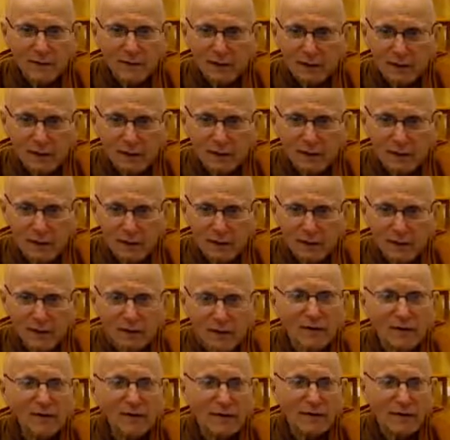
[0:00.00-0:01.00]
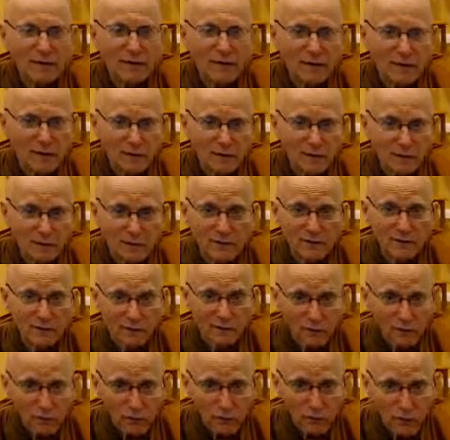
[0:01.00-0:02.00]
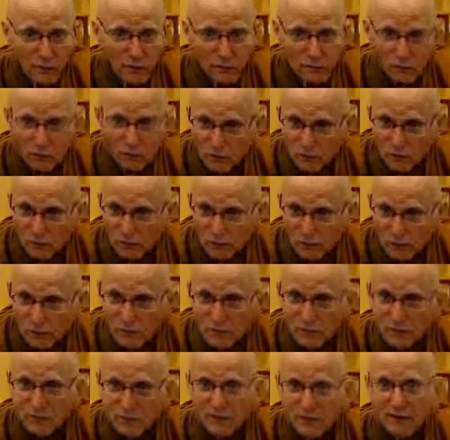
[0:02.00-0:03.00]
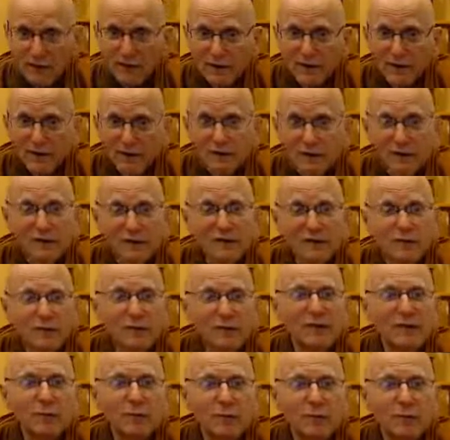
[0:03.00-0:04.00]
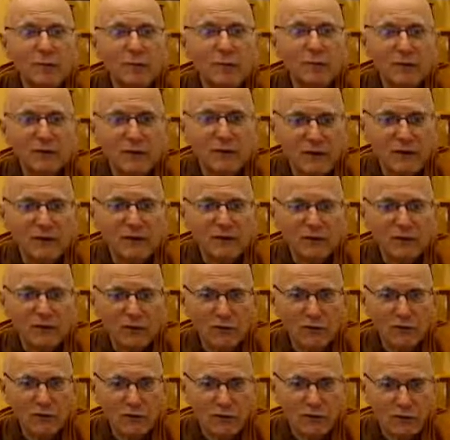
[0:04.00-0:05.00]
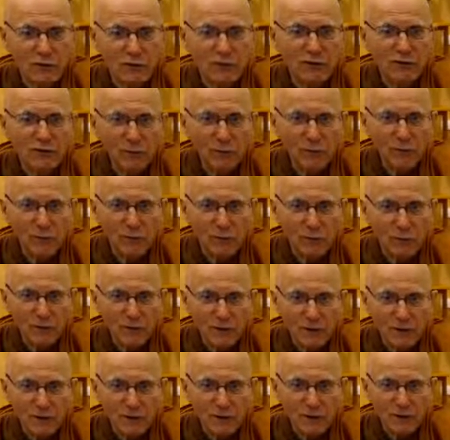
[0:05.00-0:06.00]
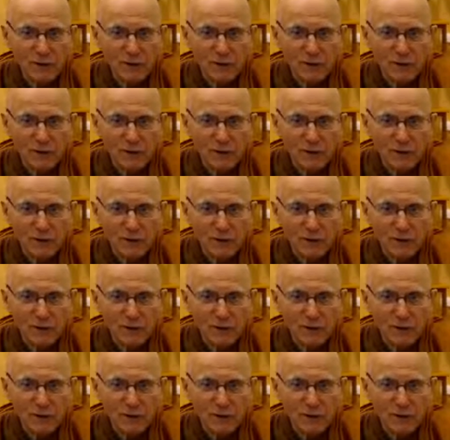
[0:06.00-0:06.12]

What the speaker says: can take us, as Ajahn Brahm will often say, deeper into the present moment,